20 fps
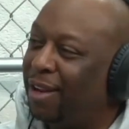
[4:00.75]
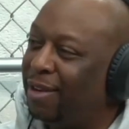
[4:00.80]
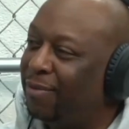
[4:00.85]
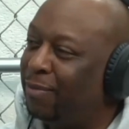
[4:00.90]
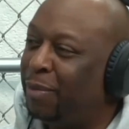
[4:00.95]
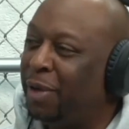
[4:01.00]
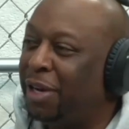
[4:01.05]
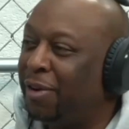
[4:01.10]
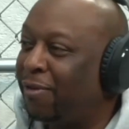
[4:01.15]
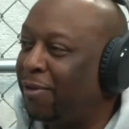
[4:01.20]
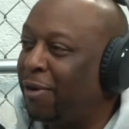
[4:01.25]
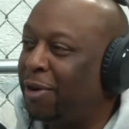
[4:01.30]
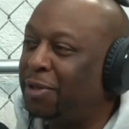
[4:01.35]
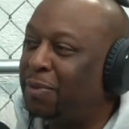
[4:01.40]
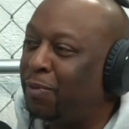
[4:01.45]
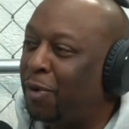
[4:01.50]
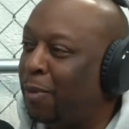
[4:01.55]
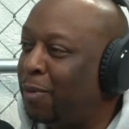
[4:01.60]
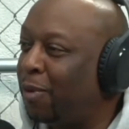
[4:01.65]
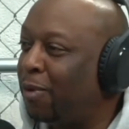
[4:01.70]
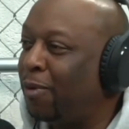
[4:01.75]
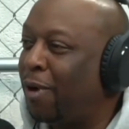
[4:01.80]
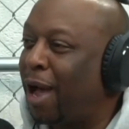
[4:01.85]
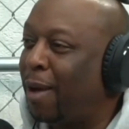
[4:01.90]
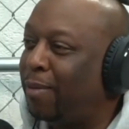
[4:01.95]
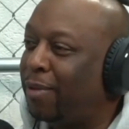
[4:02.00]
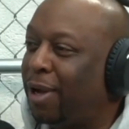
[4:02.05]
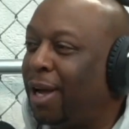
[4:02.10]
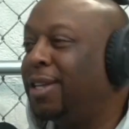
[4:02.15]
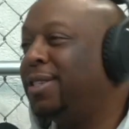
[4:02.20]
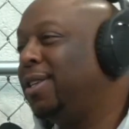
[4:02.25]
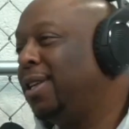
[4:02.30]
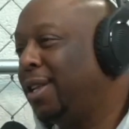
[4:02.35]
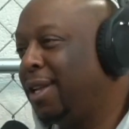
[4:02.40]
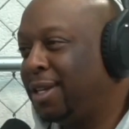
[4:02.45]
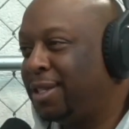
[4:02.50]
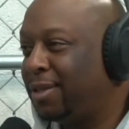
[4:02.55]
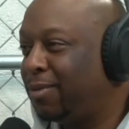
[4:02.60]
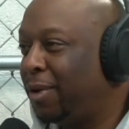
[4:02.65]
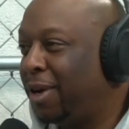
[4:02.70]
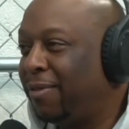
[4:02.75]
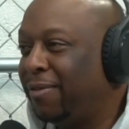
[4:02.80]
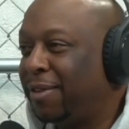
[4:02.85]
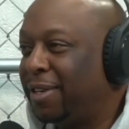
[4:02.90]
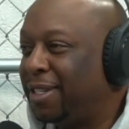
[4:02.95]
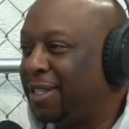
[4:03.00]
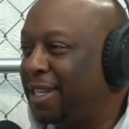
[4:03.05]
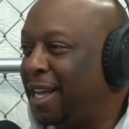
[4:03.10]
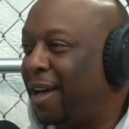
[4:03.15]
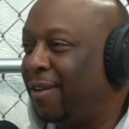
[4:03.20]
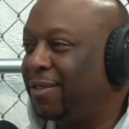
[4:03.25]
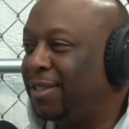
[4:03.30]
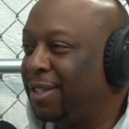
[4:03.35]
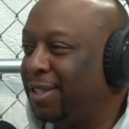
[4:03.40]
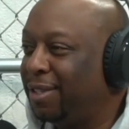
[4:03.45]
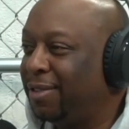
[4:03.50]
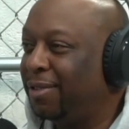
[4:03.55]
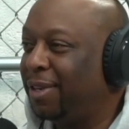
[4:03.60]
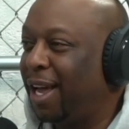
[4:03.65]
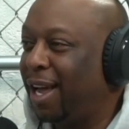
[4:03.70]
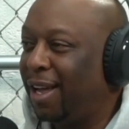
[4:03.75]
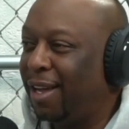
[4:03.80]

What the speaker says: Be the first mumble rapper. I said, let's wait for the South to do that.